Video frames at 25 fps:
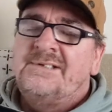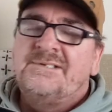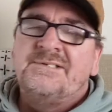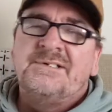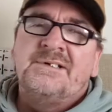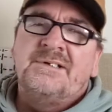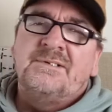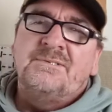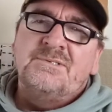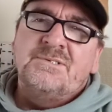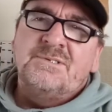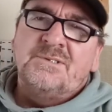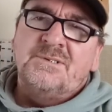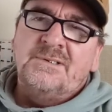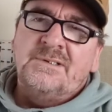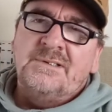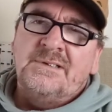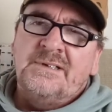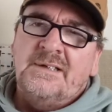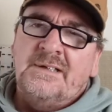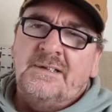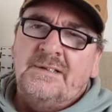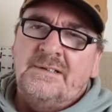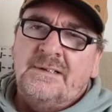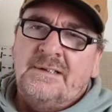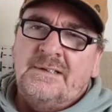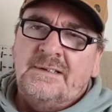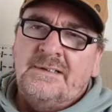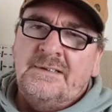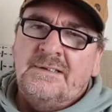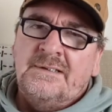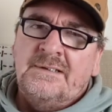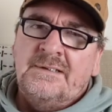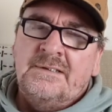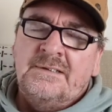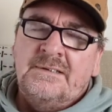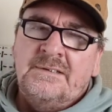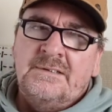said I was going to get
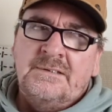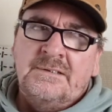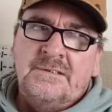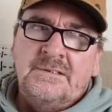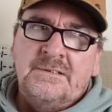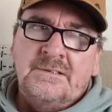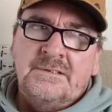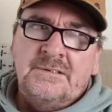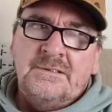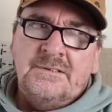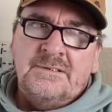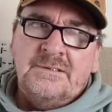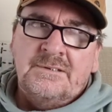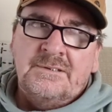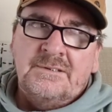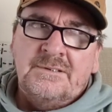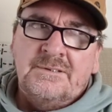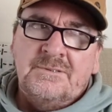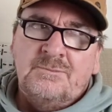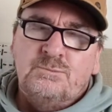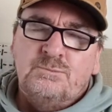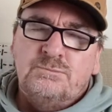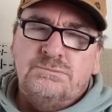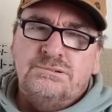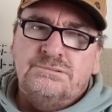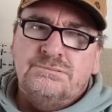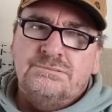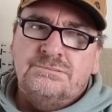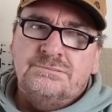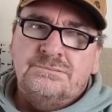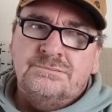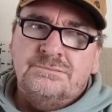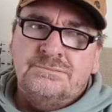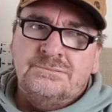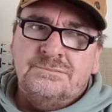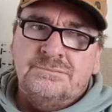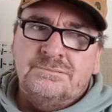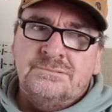like a
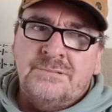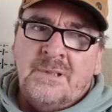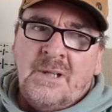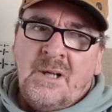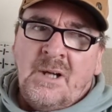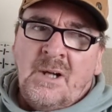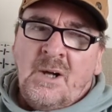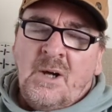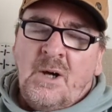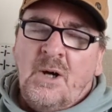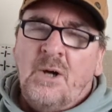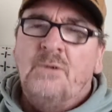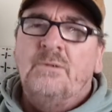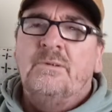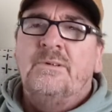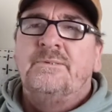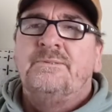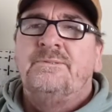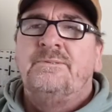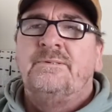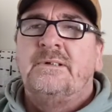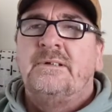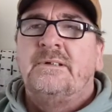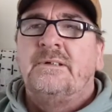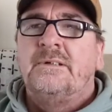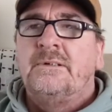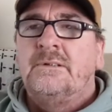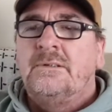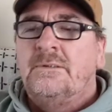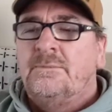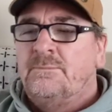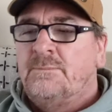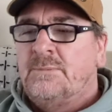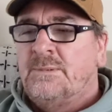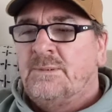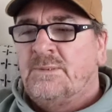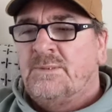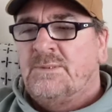horror
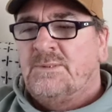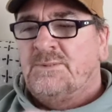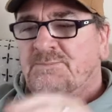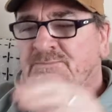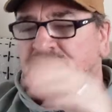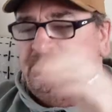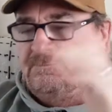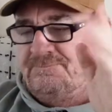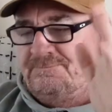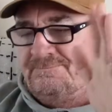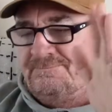figure, but